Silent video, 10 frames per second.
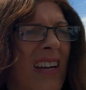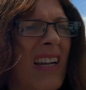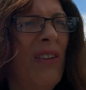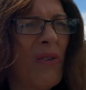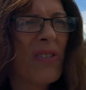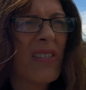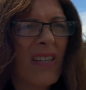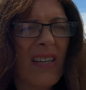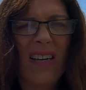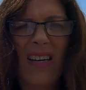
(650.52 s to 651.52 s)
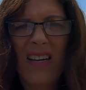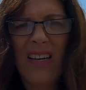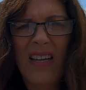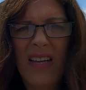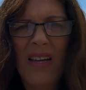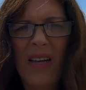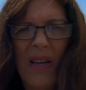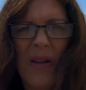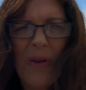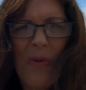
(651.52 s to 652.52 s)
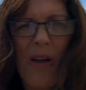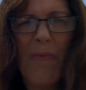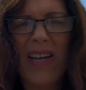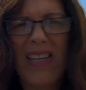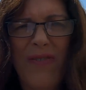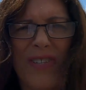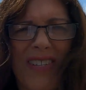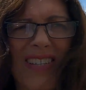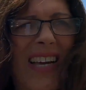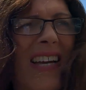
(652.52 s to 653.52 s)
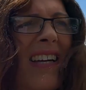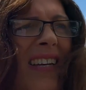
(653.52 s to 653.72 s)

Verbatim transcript: And it looks uh, quite magnificent.